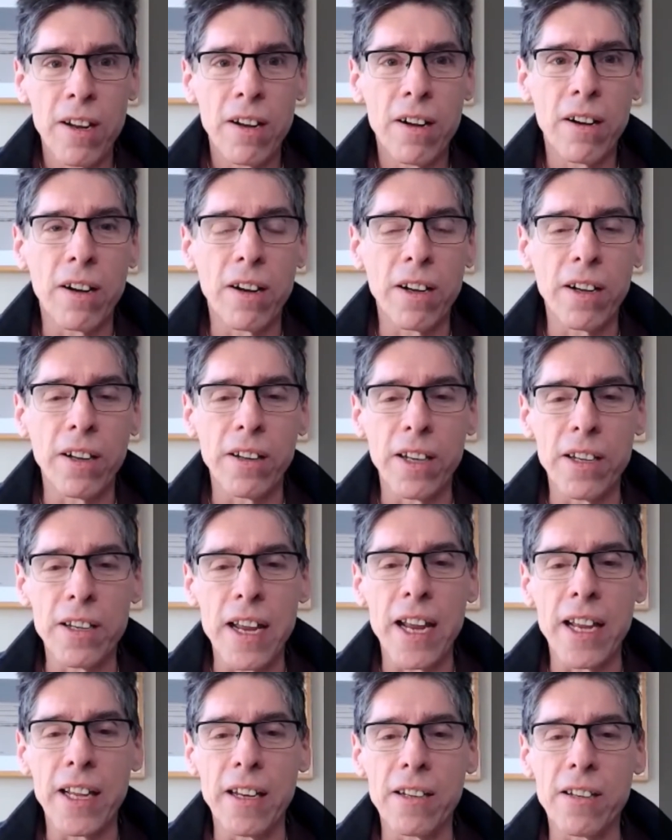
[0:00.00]
on the
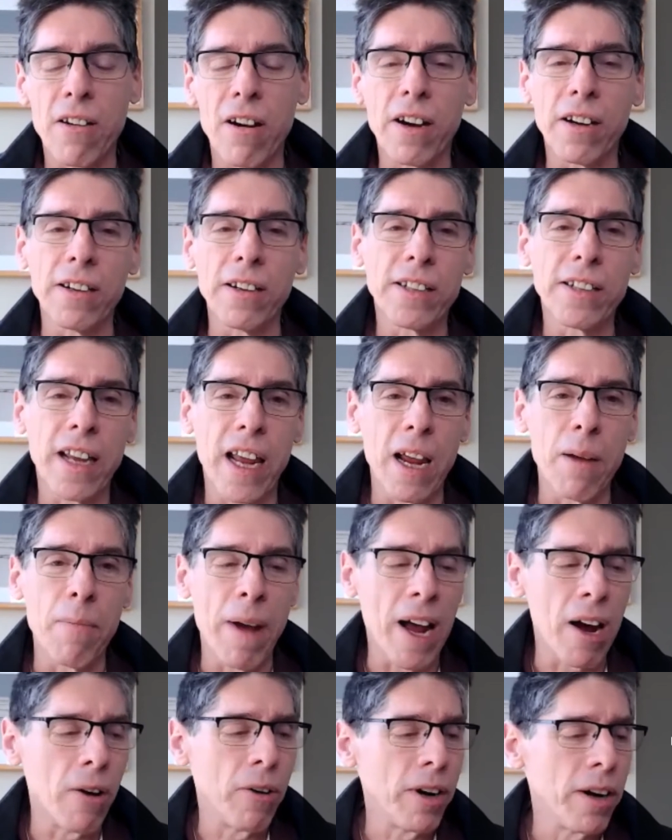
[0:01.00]
day that Darkness came
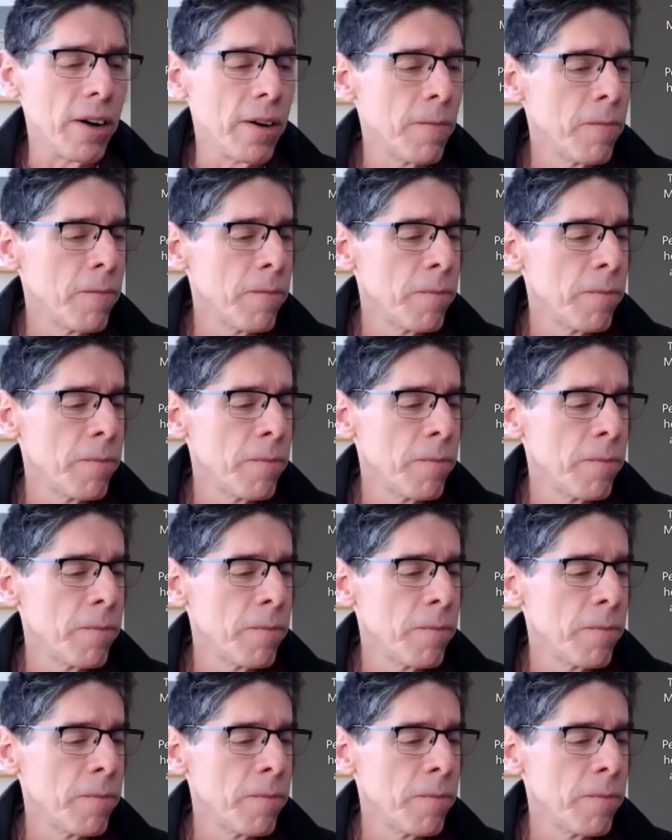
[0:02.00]
out.